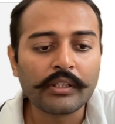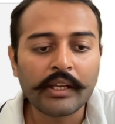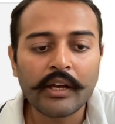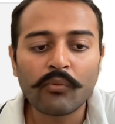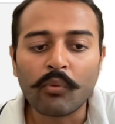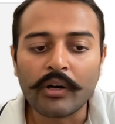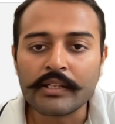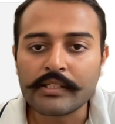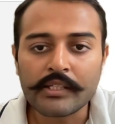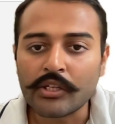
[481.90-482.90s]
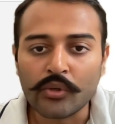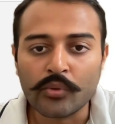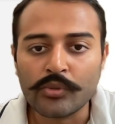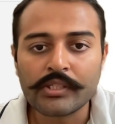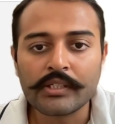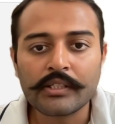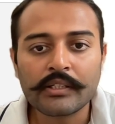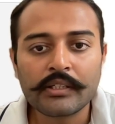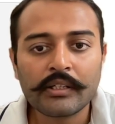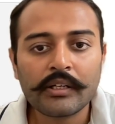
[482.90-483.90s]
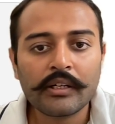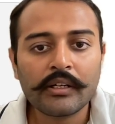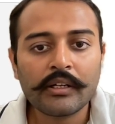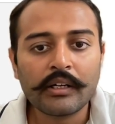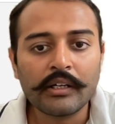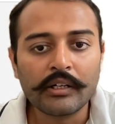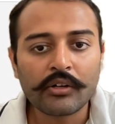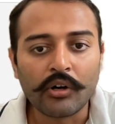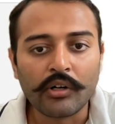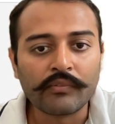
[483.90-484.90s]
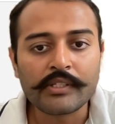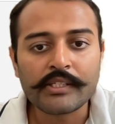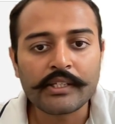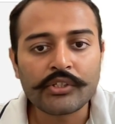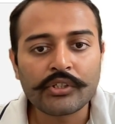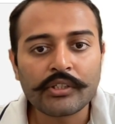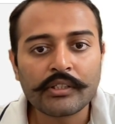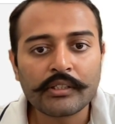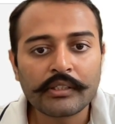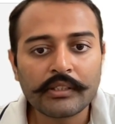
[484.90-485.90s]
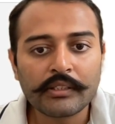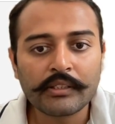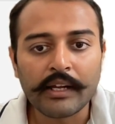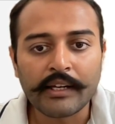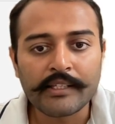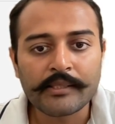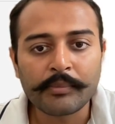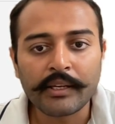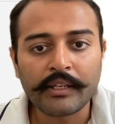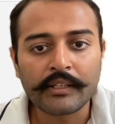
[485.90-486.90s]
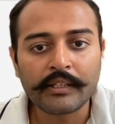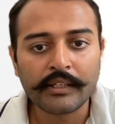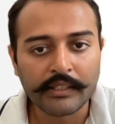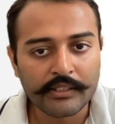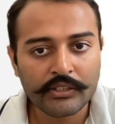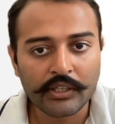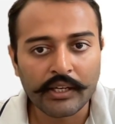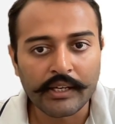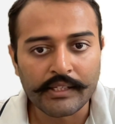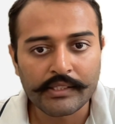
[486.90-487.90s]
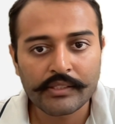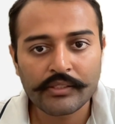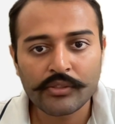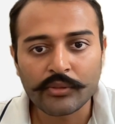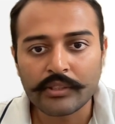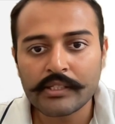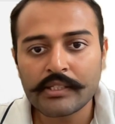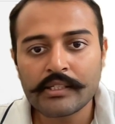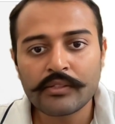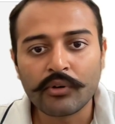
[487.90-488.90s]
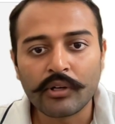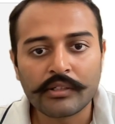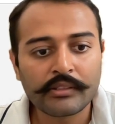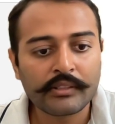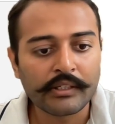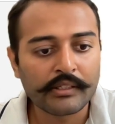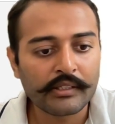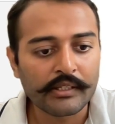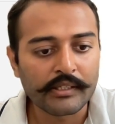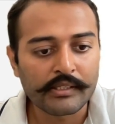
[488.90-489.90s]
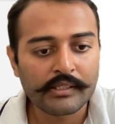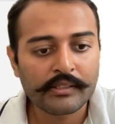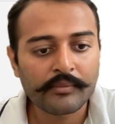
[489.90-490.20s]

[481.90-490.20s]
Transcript: that what is a user conversation that is being initialized. So this is what it is.